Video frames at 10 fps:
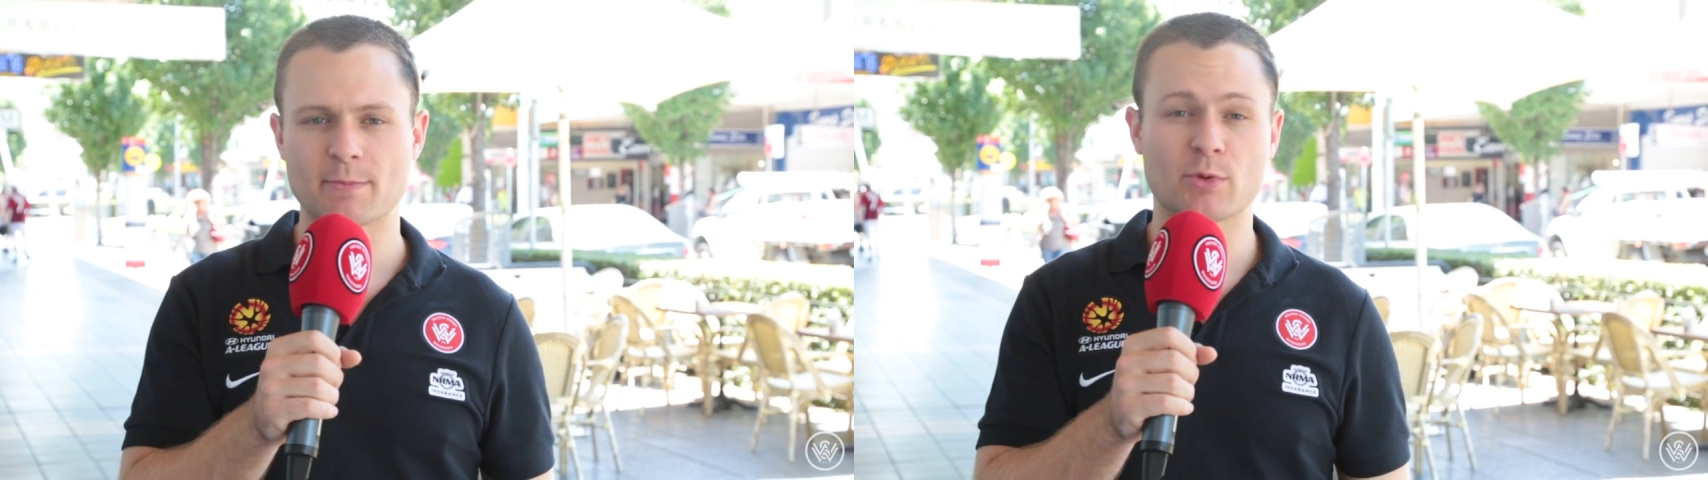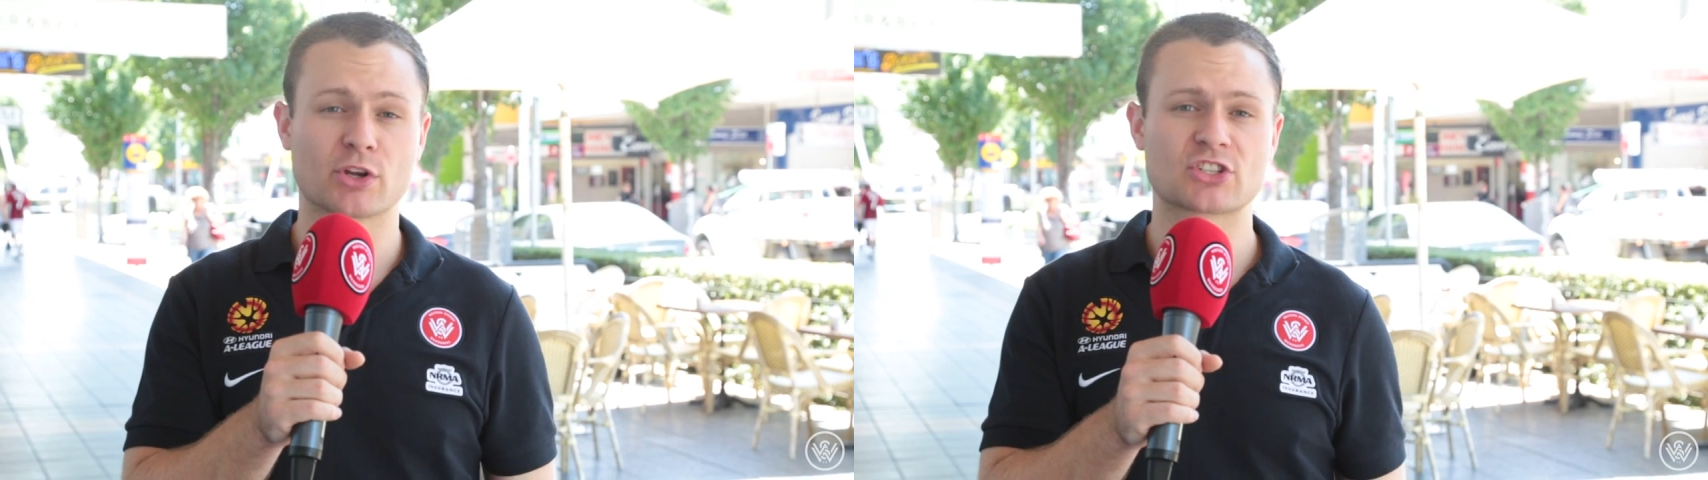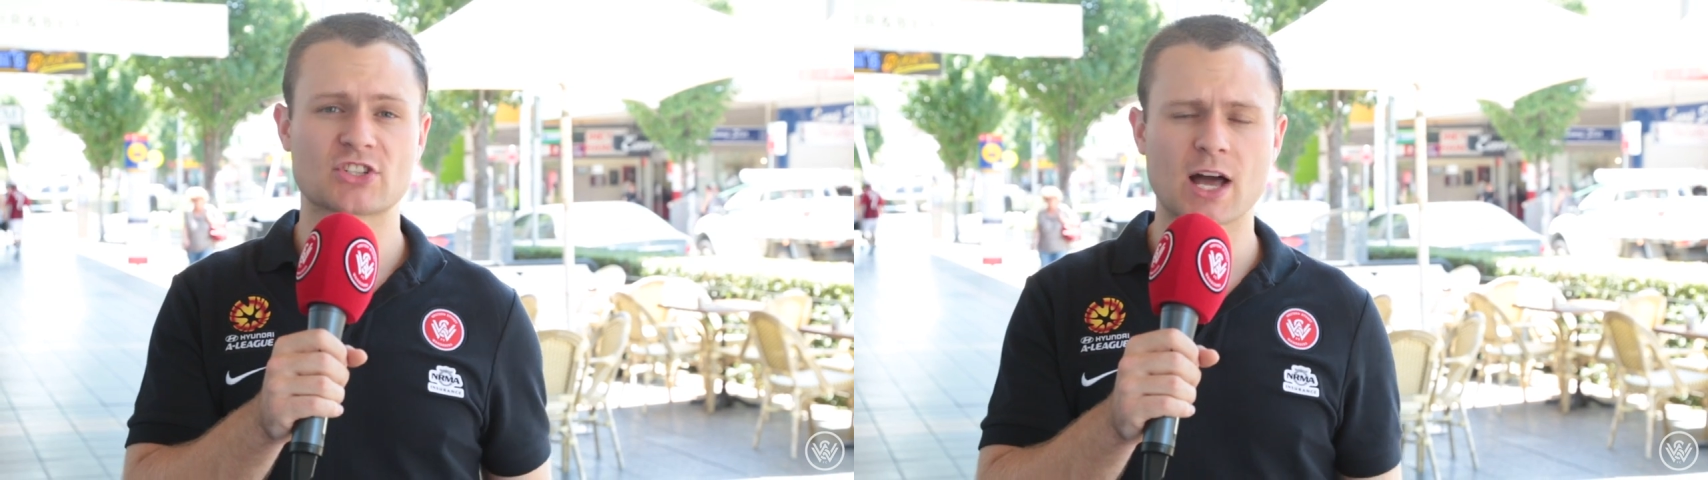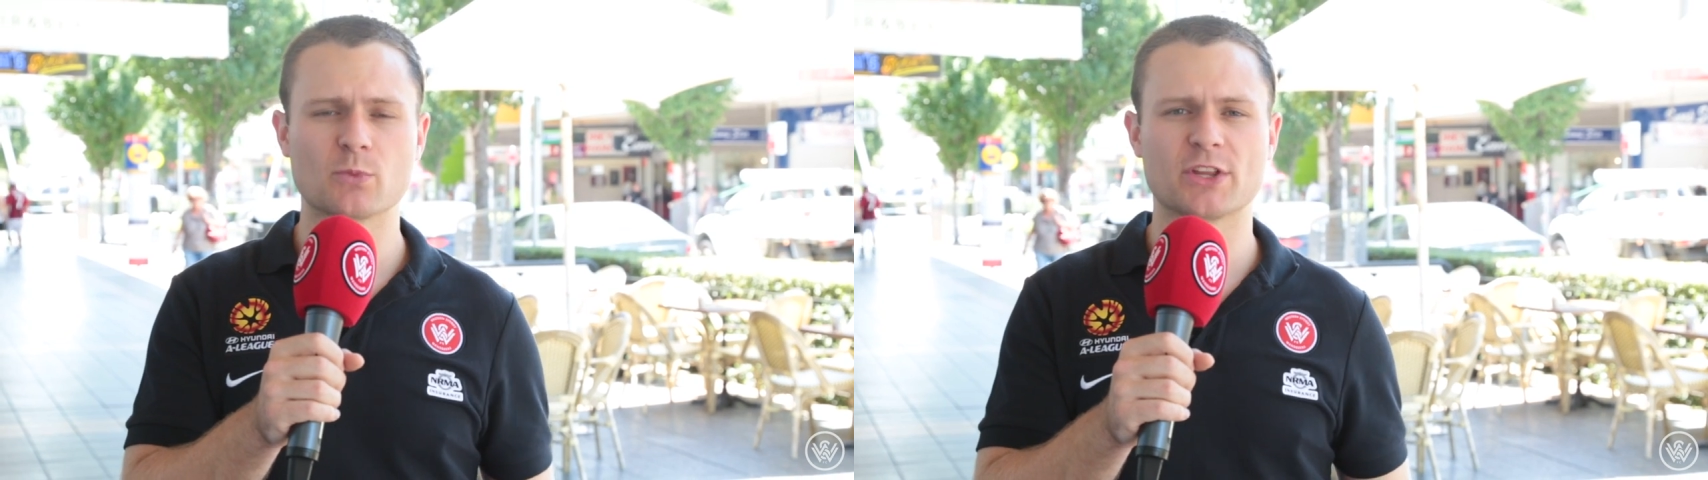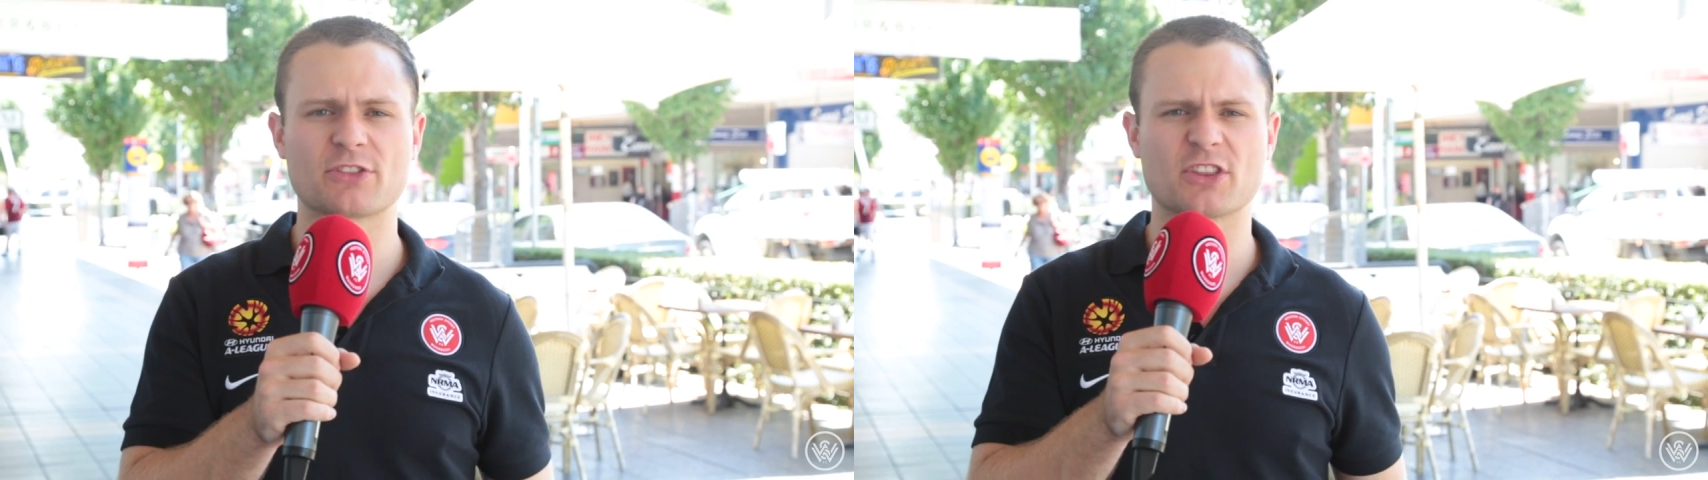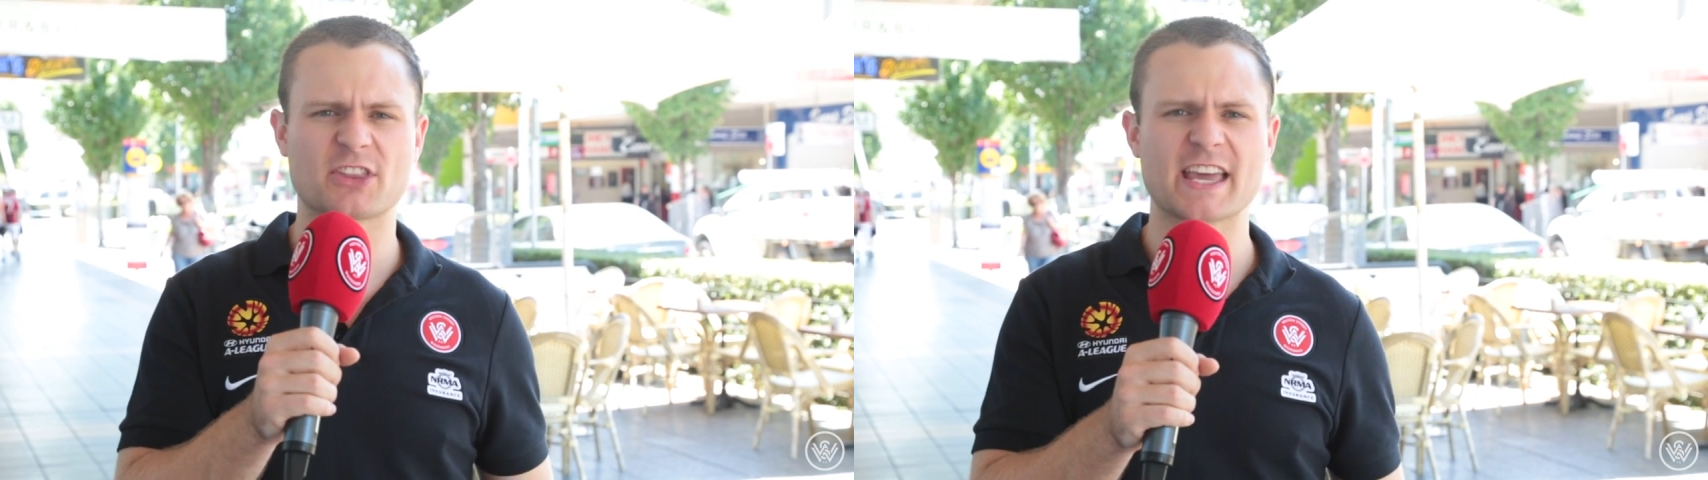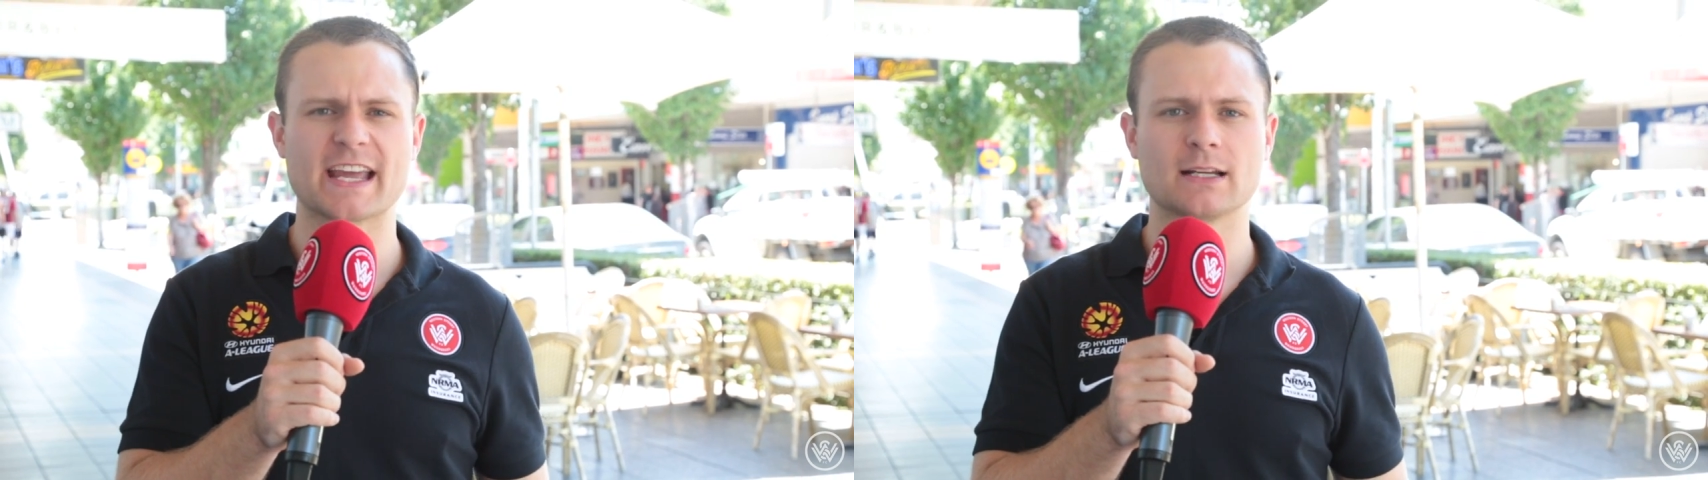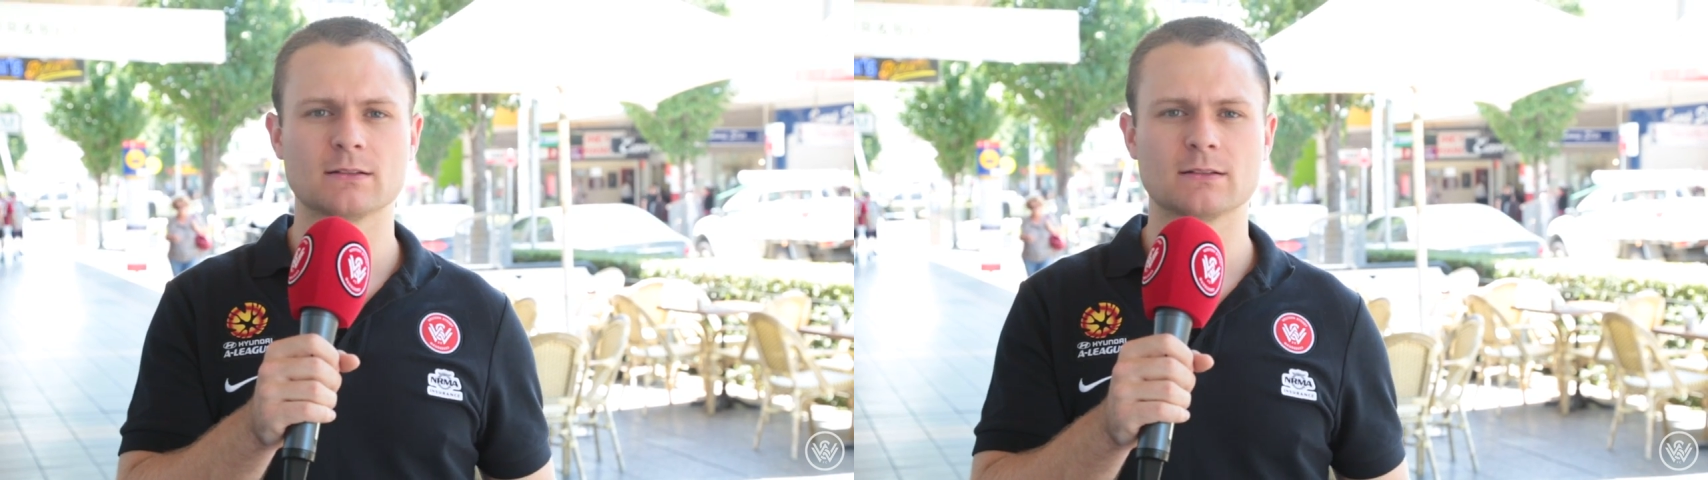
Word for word: And we're going to start with the thing,